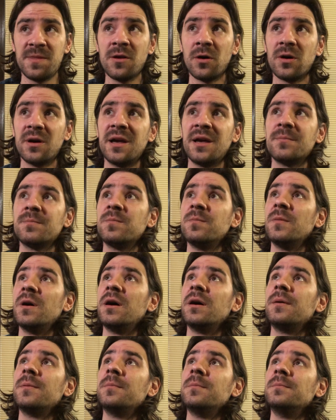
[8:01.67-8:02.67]
not uh,
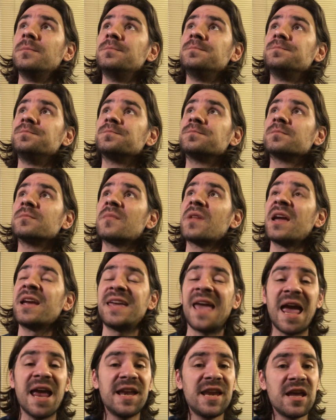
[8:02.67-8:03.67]
um,
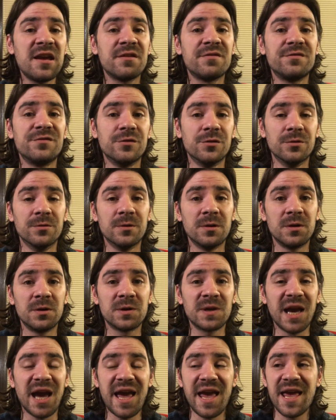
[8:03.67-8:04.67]
Gaining for
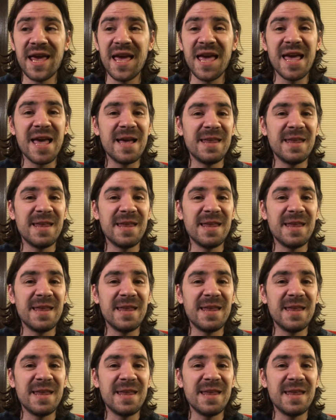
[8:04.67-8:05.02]
okay